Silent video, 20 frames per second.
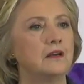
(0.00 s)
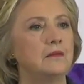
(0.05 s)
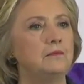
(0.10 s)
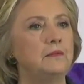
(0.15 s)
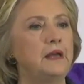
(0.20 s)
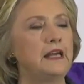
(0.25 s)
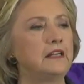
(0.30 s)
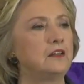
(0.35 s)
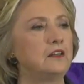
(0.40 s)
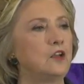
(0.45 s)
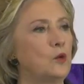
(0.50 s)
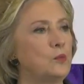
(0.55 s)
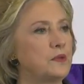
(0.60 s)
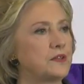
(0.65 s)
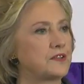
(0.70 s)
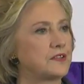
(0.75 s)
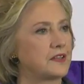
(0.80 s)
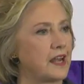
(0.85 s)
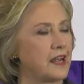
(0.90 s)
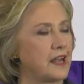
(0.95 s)
make no
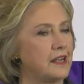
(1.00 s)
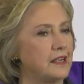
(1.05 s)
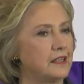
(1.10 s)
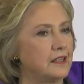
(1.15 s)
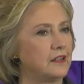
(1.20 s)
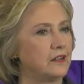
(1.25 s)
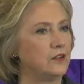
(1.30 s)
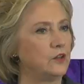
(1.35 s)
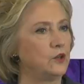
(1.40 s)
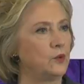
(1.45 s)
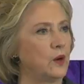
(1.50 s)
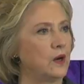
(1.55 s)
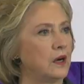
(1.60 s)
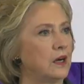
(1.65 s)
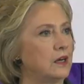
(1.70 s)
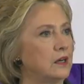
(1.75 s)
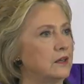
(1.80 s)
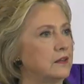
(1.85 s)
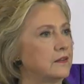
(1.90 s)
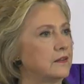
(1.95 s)
mistake, you
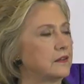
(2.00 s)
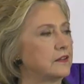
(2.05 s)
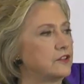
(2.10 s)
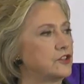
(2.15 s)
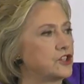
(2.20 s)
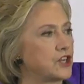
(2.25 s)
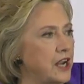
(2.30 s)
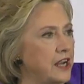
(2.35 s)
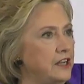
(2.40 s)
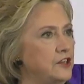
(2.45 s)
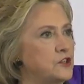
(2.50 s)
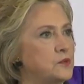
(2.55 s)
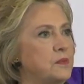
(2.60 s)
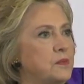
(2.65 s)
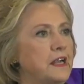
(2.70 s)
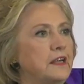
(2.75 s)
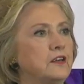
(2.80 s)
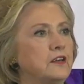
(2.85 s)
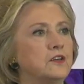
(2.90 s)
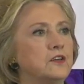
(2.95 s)
are the change
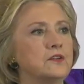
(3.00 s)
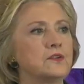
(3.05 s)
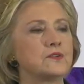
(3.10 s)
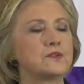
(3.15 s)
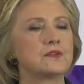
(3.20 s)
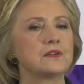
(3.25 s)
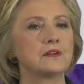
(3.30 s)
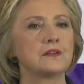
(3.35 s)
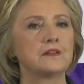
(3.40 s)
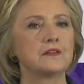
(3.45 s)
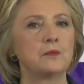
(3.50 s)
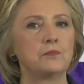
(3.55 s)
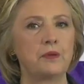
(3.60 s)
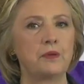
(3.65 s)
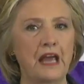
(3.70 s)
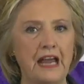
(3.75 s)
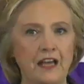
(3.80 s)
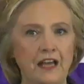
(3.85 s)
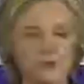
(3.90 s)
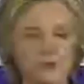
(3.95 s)
makers, the
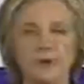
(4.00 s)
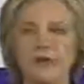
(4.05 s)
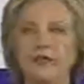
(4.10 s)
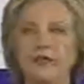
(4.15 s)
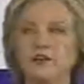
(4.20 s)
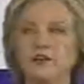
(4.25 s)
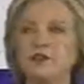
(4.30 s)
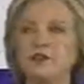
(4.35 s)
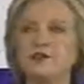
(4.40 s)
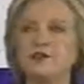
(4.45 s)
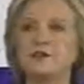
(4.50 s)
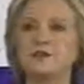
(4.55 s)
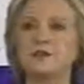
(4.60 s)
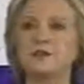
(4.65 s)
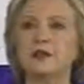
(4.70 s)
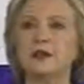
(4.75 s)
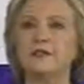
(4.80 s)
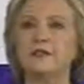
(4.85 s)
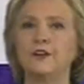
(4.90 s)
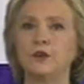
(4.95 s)
path
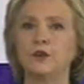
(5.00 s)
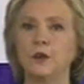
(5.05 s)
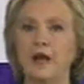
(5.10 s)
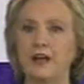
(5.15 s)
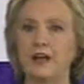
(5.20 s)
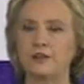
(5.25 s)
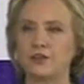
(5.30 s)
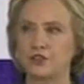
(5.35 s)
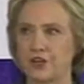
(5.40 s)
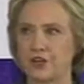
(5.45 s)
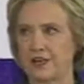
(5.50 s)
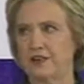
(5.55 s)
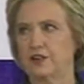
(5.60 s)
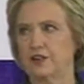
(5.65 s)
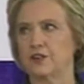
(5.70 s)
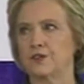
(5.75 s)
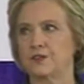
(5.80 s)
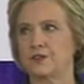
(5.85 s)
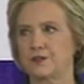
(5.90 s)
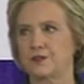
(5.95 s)
breakers, and the ground
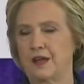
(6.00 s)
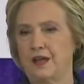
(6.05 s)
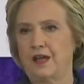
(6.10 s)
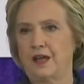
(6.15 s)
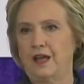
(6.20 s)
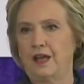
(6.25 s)
shakers.